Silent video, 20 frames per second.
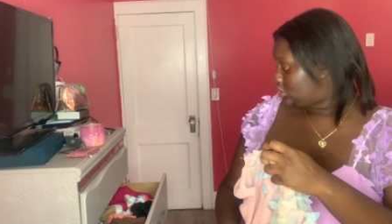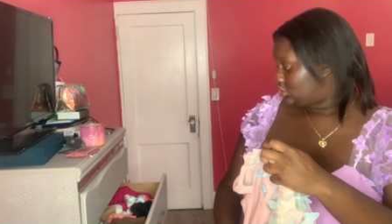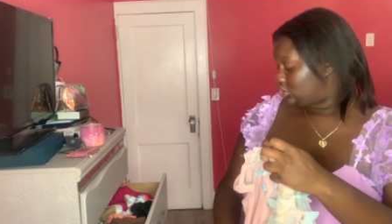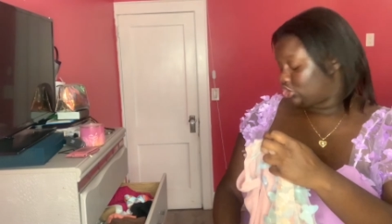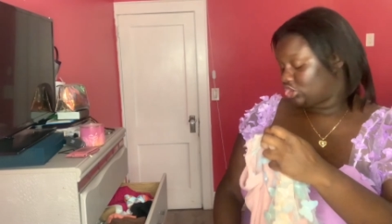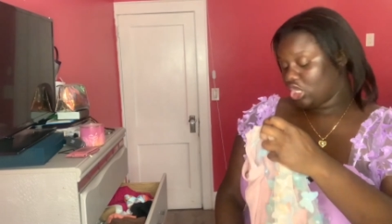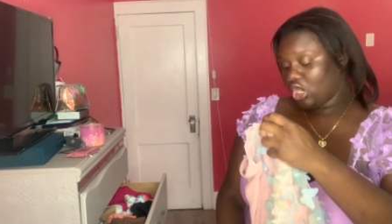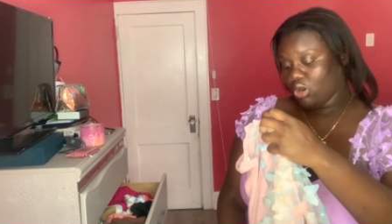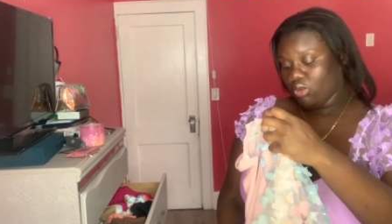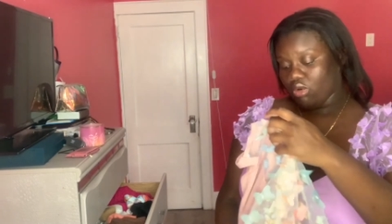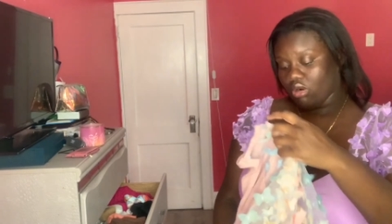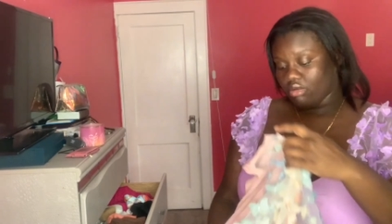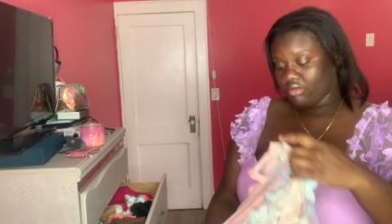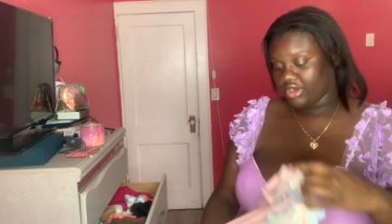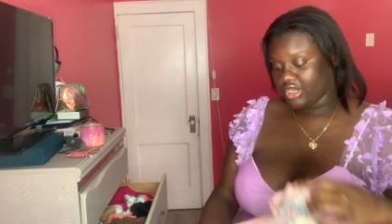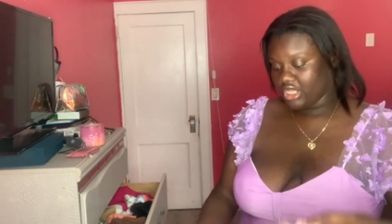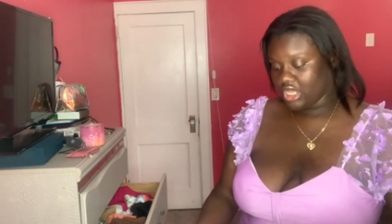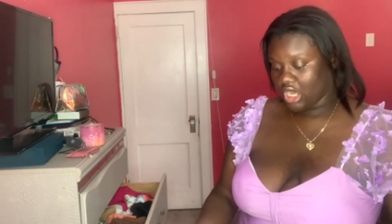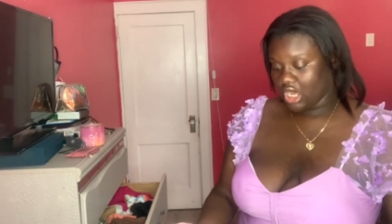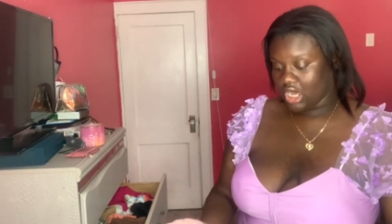don't worry
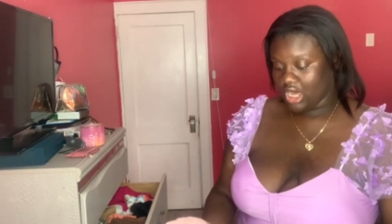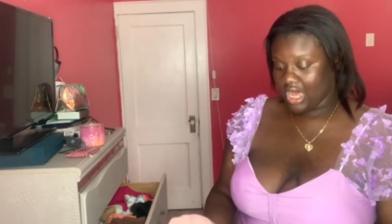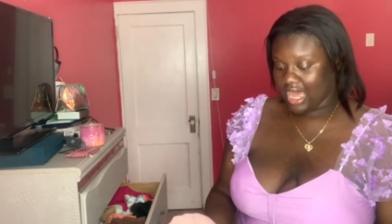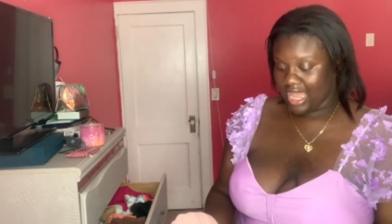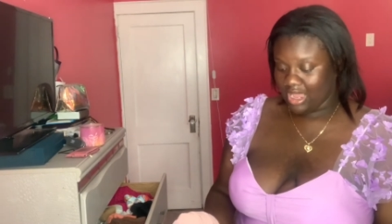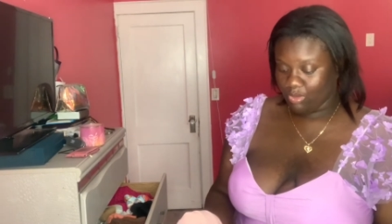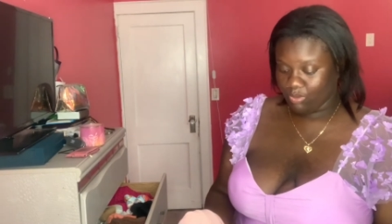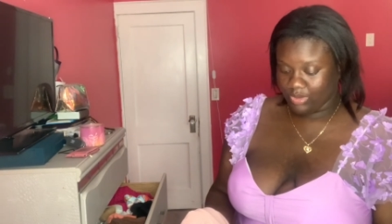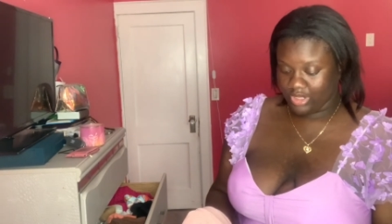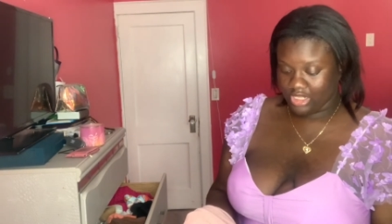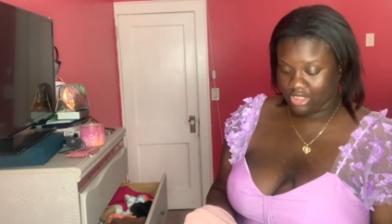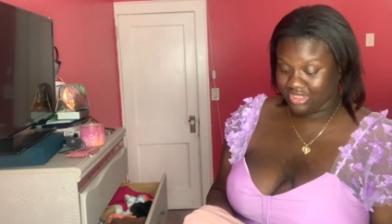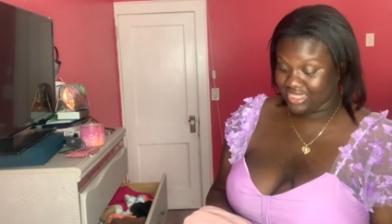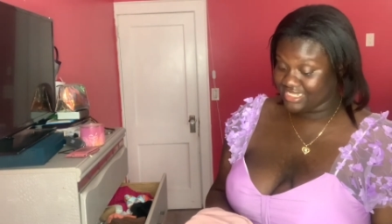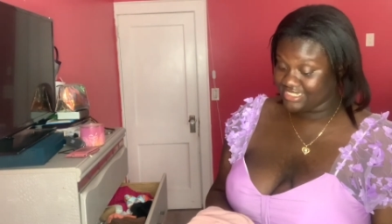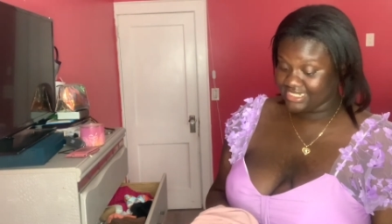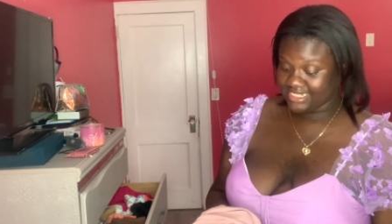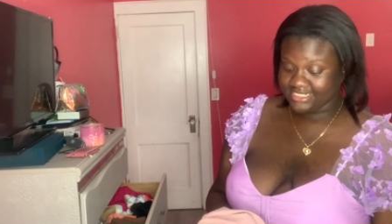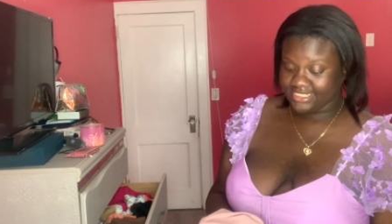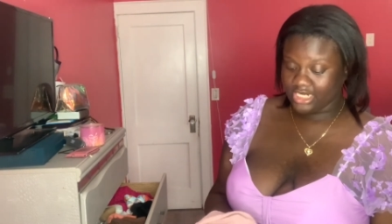y'all i will
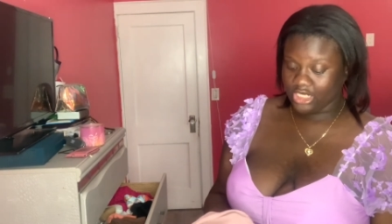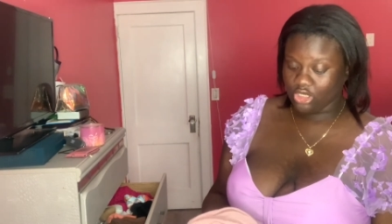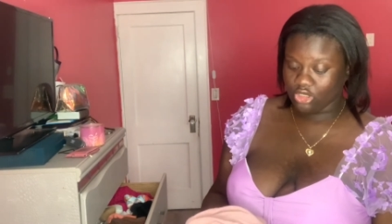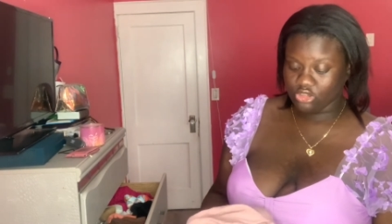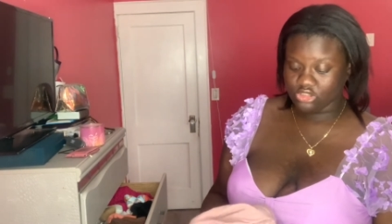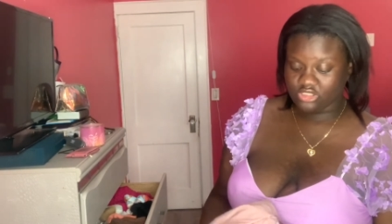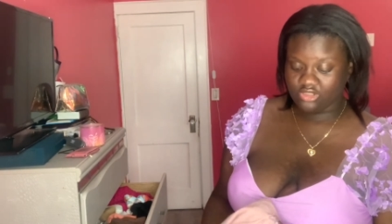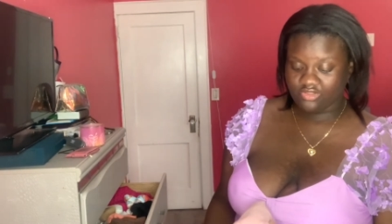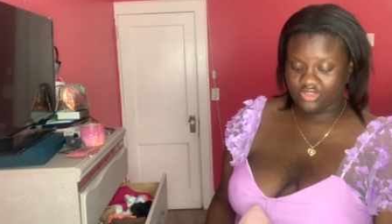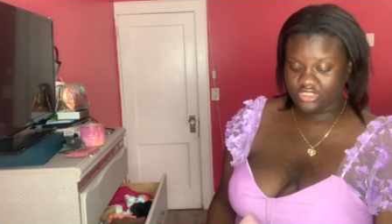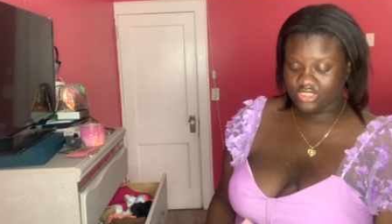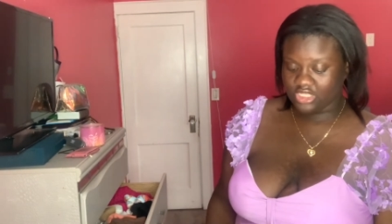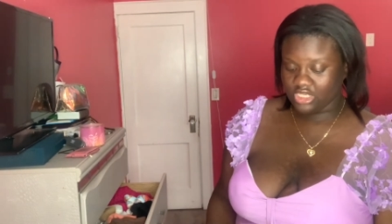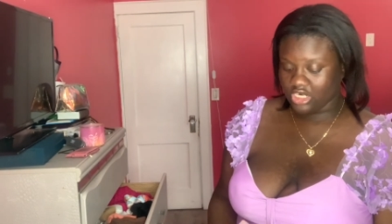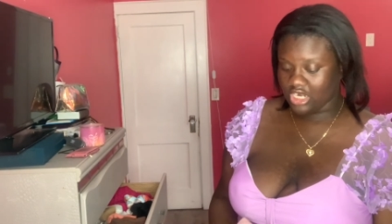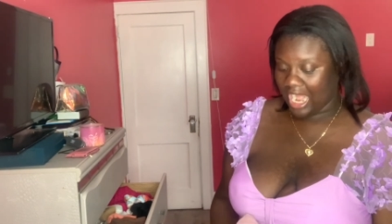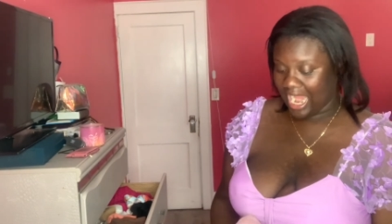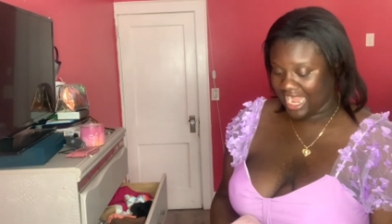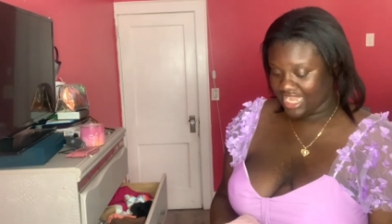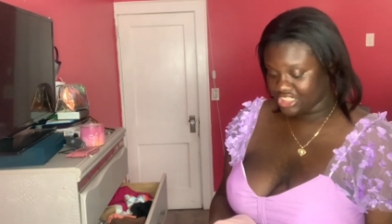because i didn't go to the
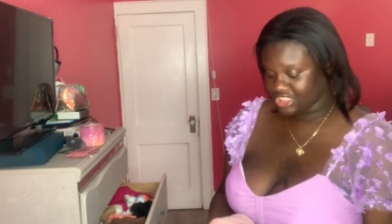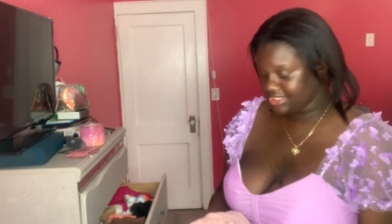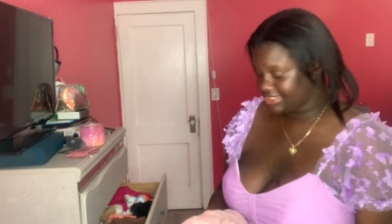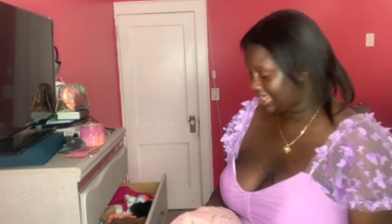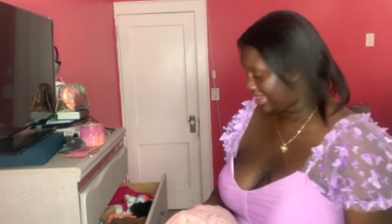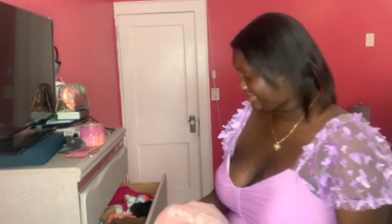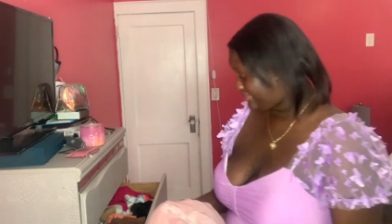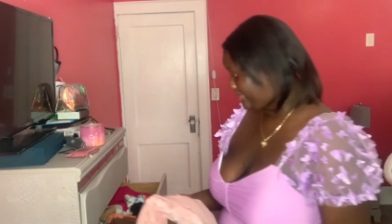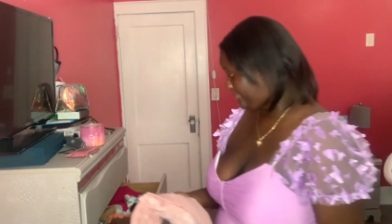dinner i just had a